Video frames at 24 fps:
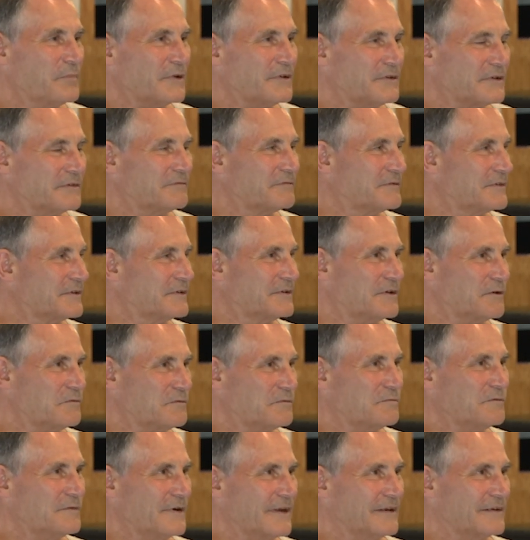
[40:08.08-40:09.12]
But
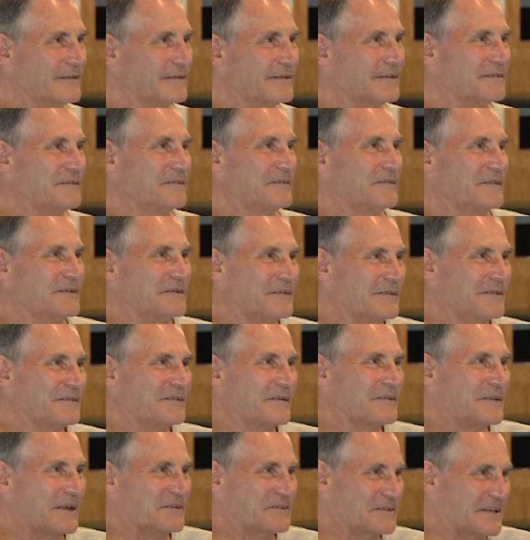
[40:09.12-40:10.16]
you went
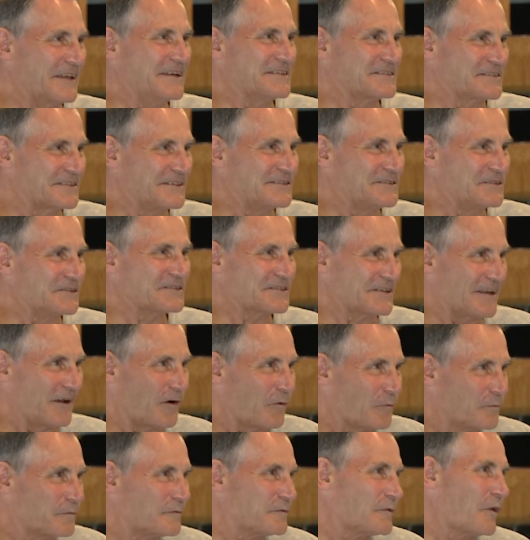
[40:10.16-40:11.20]
and tested
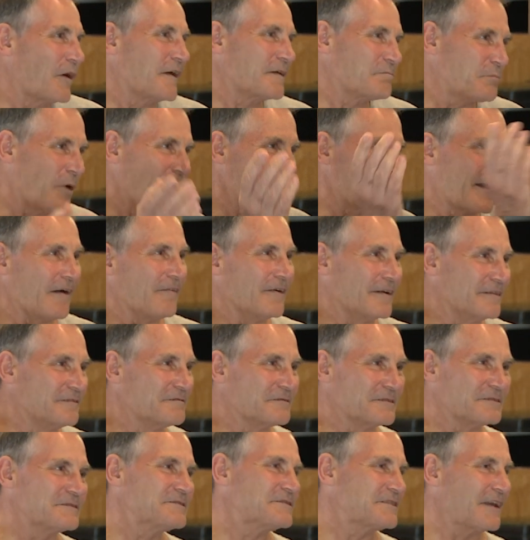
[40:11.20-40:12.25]
yourself, by going,
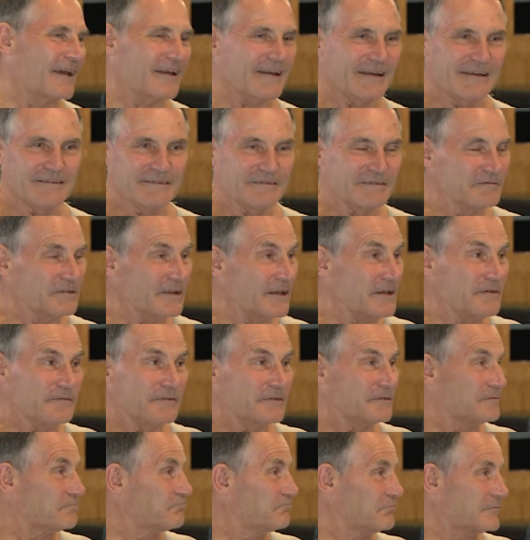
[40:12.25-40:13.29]
say, and
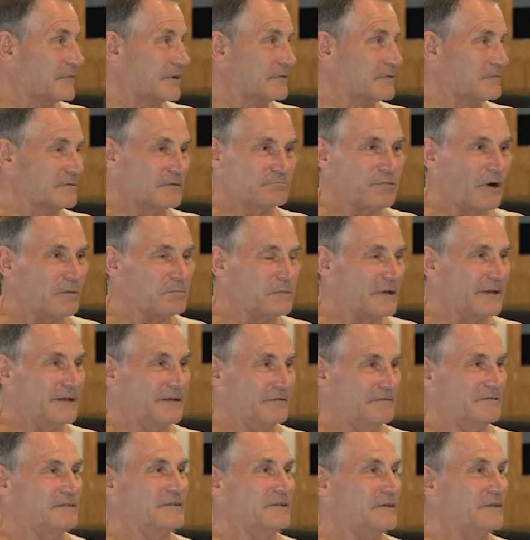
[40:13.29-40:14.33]
leaving,
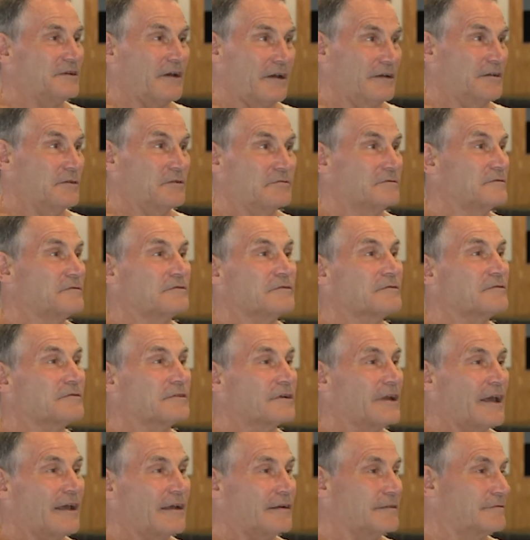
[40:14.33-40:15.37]
probably, you know, you
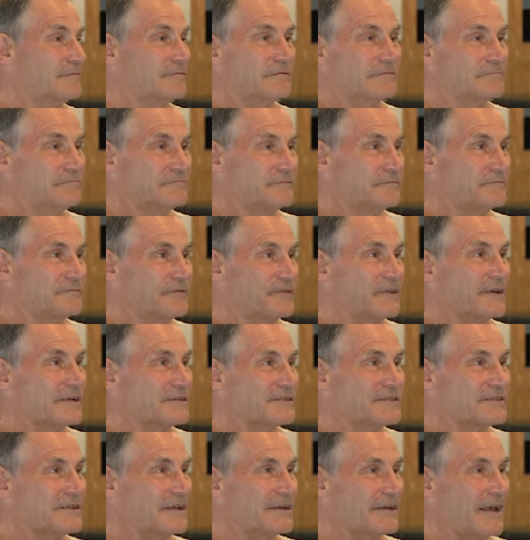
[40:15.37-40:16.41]
could have had
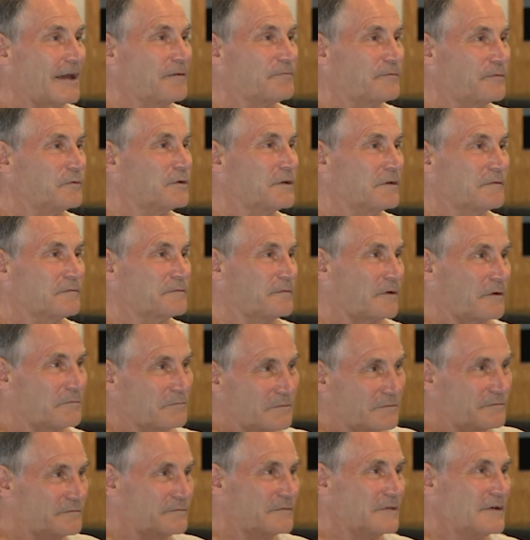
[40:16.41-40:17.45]
things set up for you
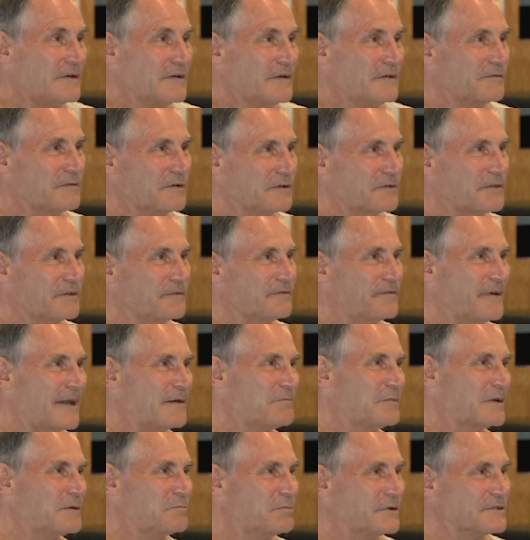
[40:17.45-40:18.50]
from with the
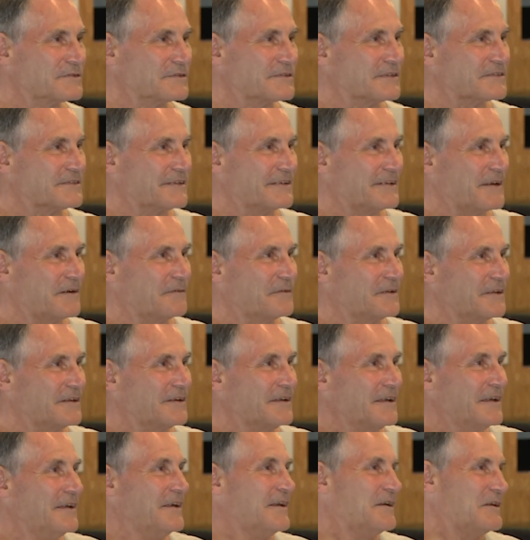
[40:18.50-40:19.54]
family business and
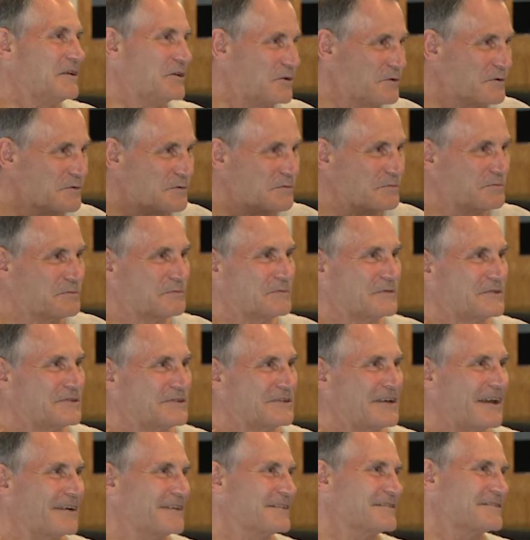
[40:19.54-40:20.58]
everything. You
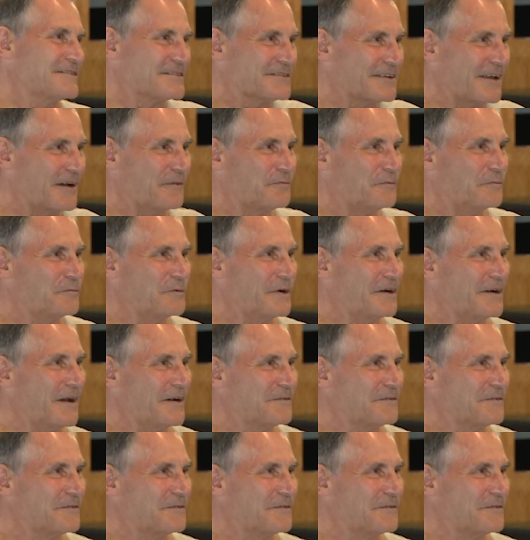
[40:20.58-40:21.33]
challenged yourself and went